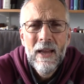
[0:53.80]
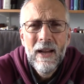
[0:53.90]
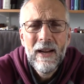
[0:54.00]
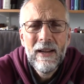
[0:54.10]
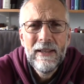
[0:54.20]

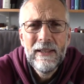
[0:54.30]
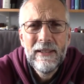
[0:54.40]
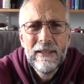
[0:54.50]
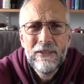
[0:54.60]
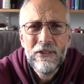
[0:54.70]
I
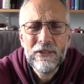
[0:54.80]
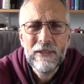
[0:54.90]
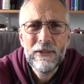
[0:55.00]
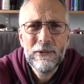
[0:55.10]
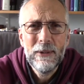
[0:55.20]

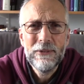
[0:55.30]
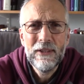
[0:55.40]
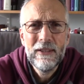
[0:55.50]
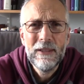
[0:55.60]
discovered quite early